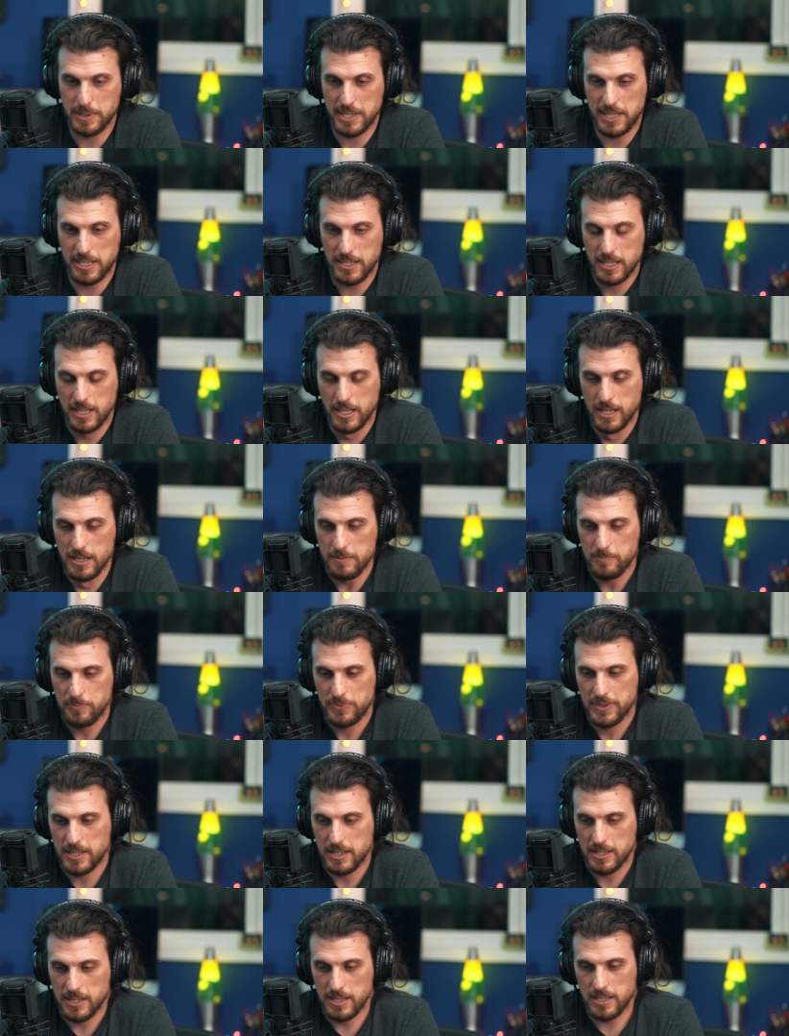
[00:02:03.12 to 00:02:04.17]
but
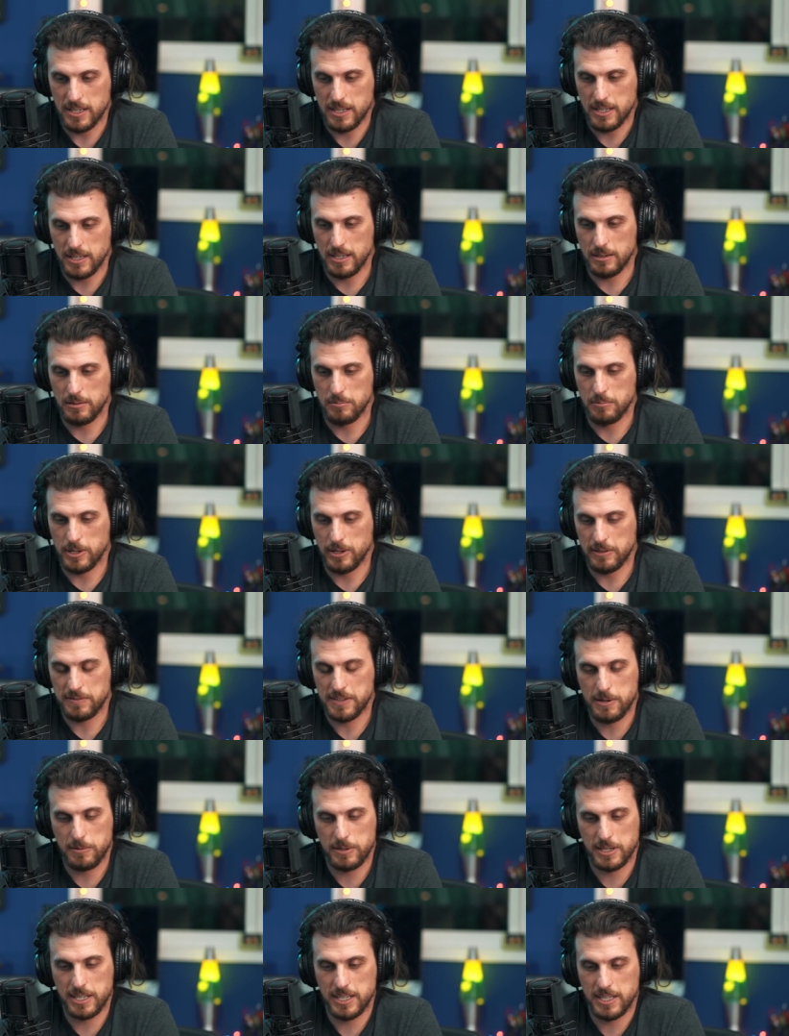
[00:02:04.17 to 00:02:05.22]
uh, my wife and
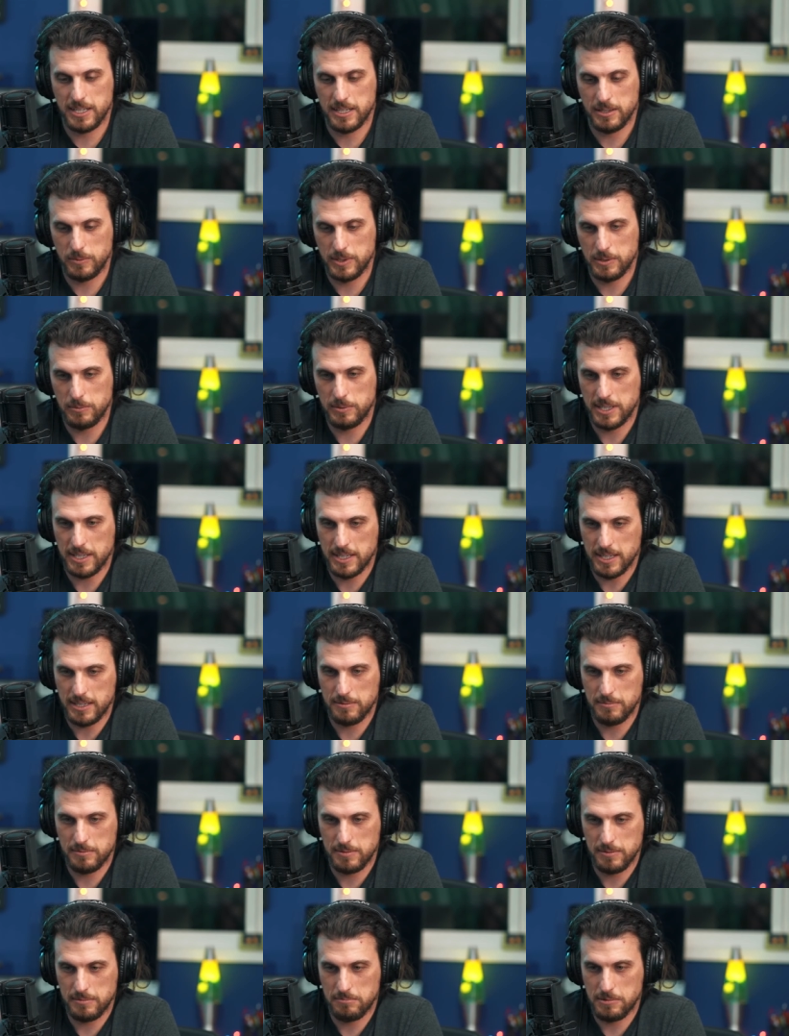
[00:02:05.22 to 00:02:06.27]
I were gonna. We, we
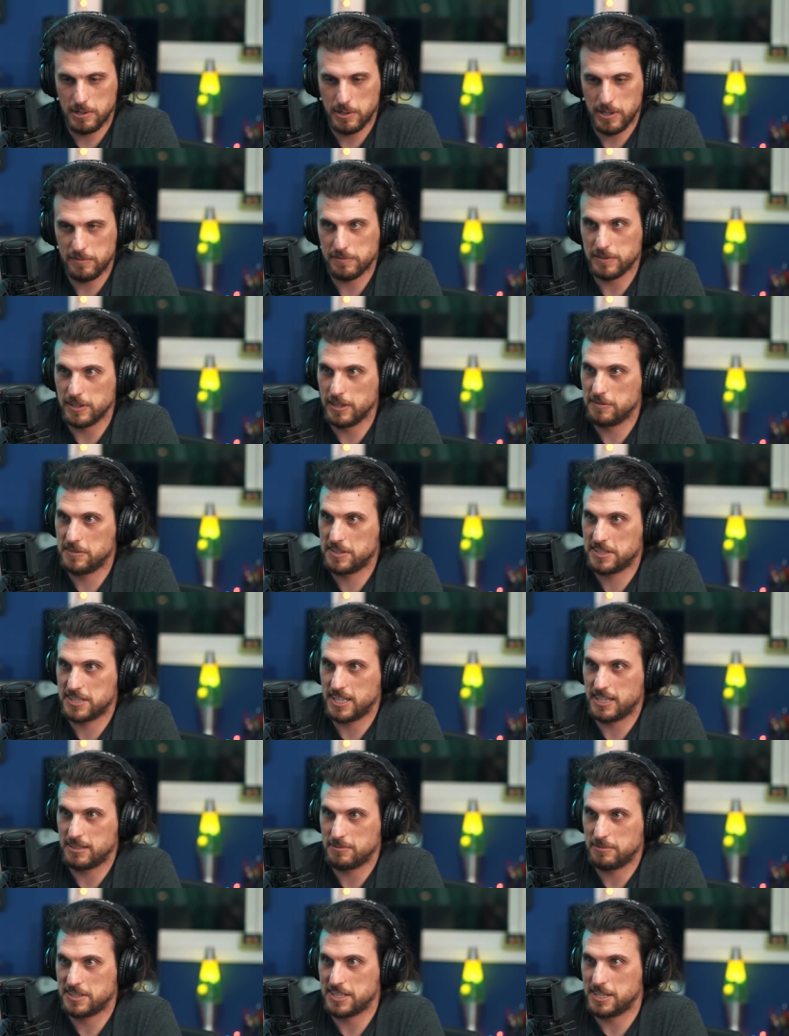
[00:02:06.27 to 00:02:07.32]
um, my wife loves
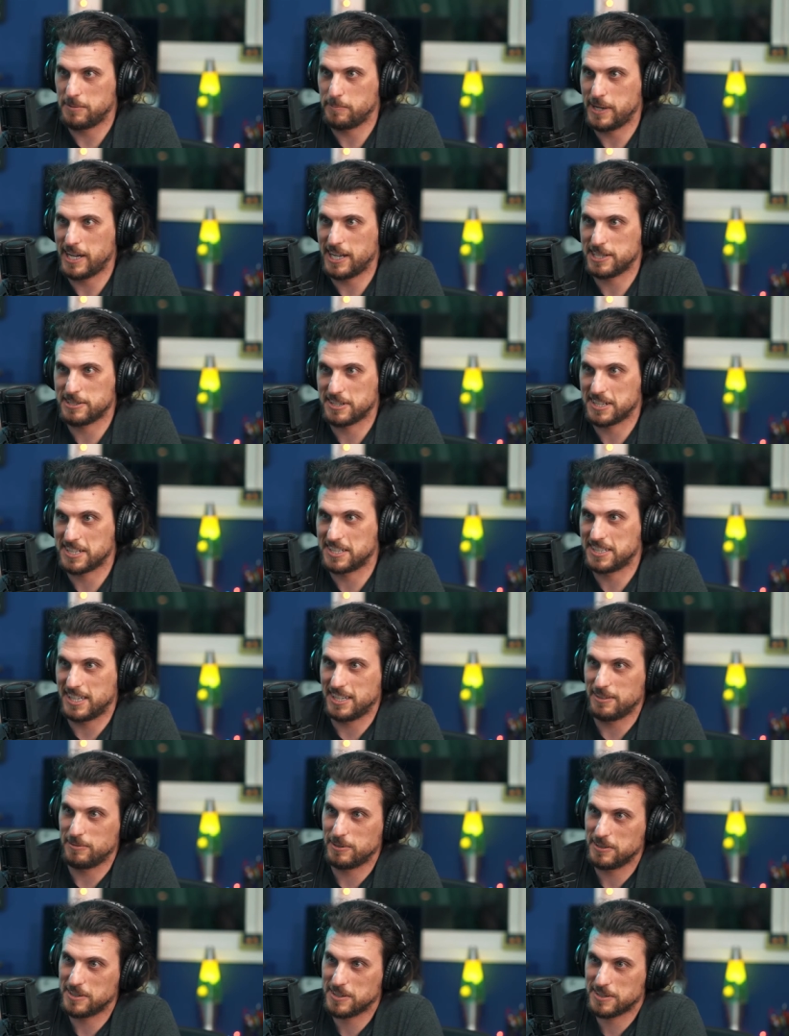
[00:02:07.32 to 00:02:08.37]
Saint Saint Patrick's Day.
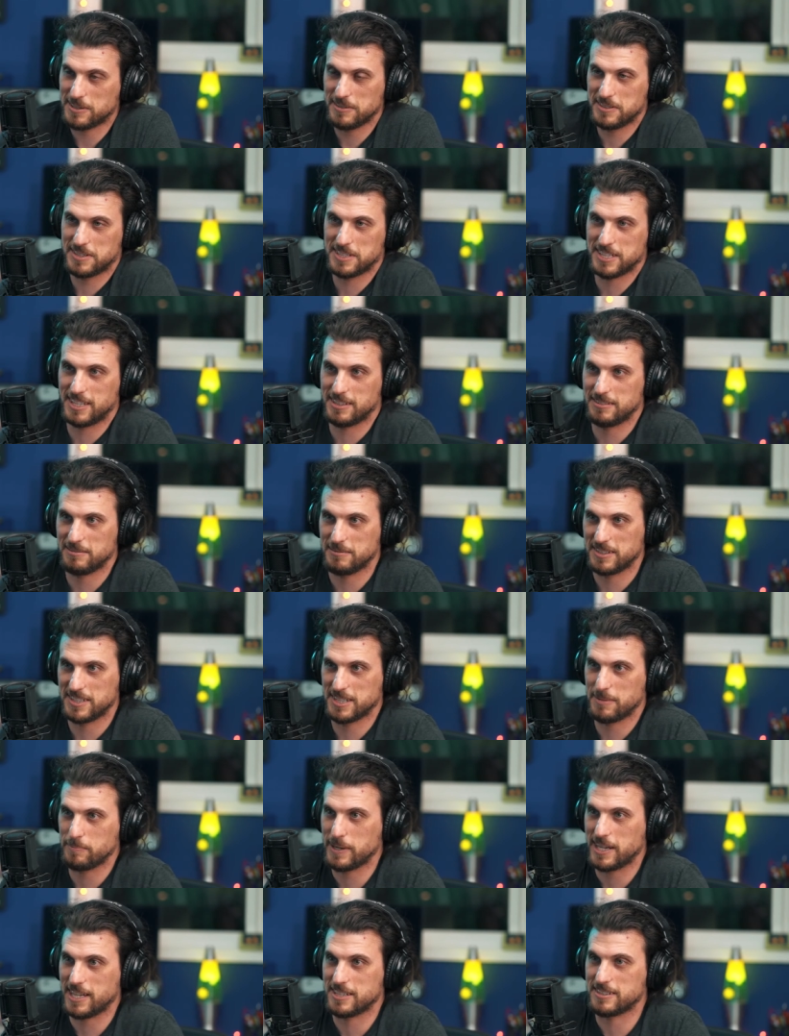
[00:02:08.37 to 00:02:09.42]
We always throw a Saint
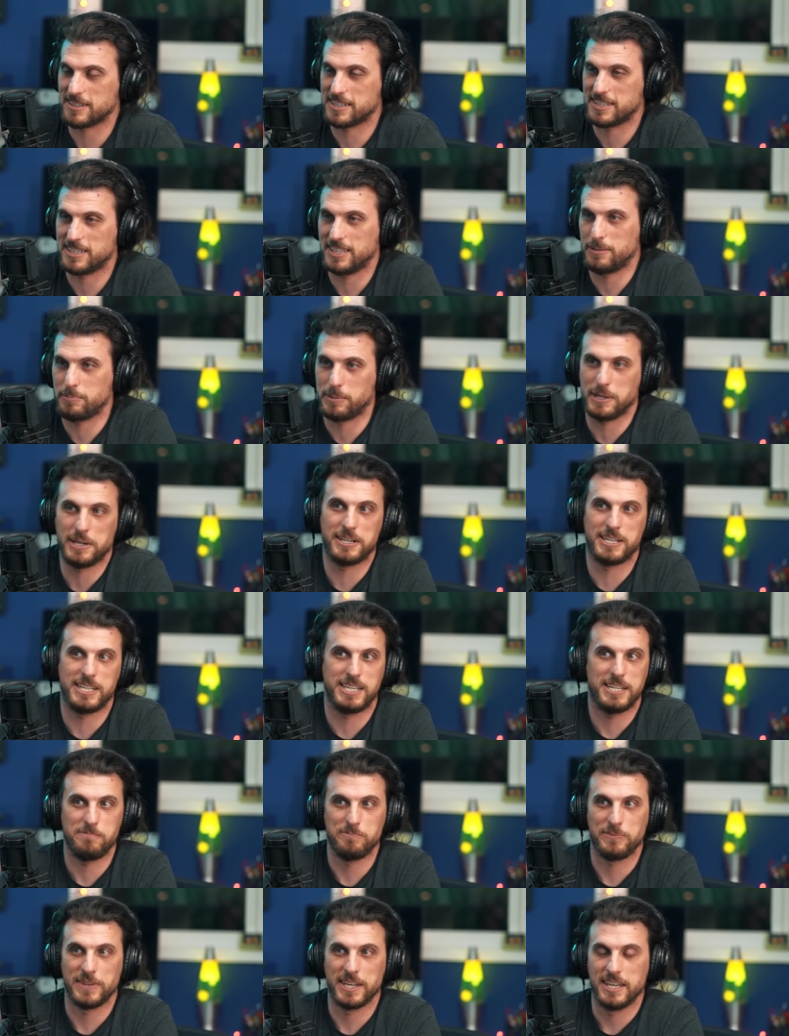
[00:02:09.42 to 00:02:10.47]
Saint Patrick's Day
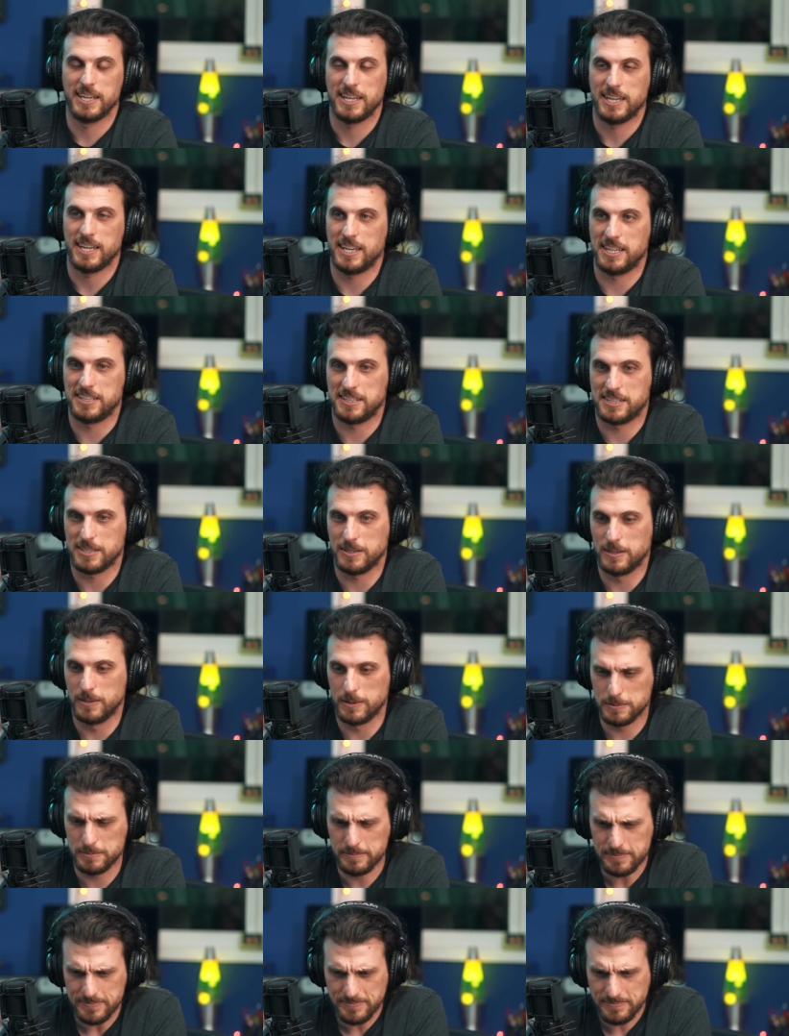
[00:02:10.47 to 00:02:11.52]
party, and
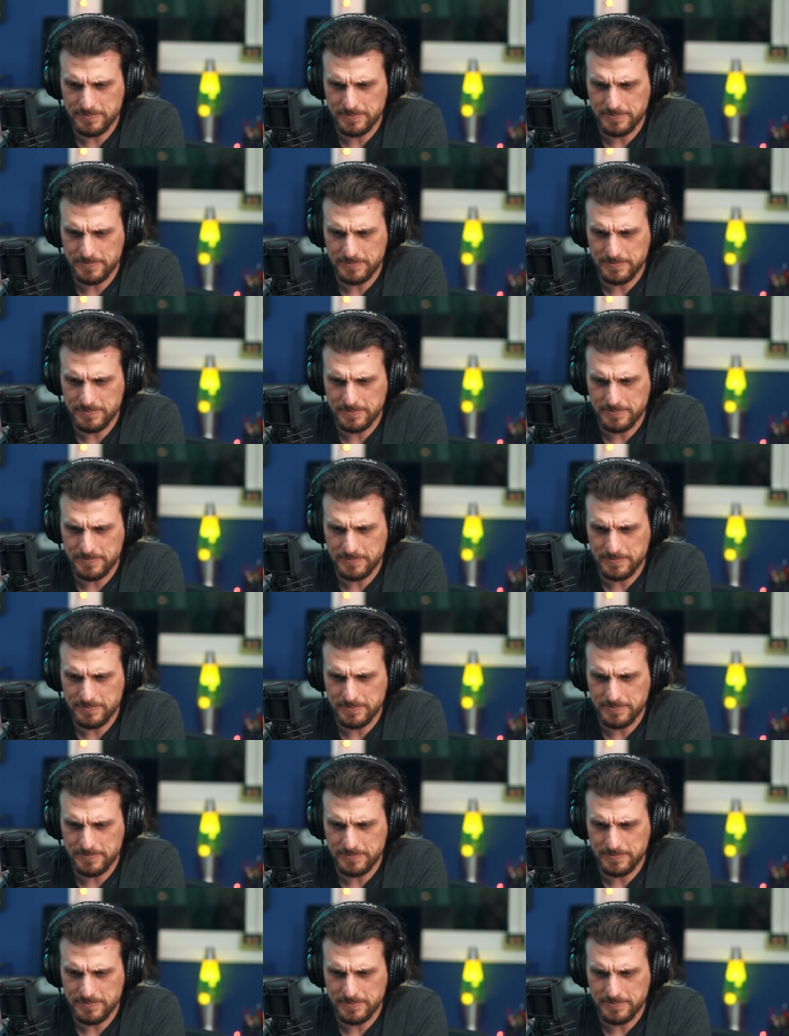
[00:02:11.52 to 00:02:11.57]
so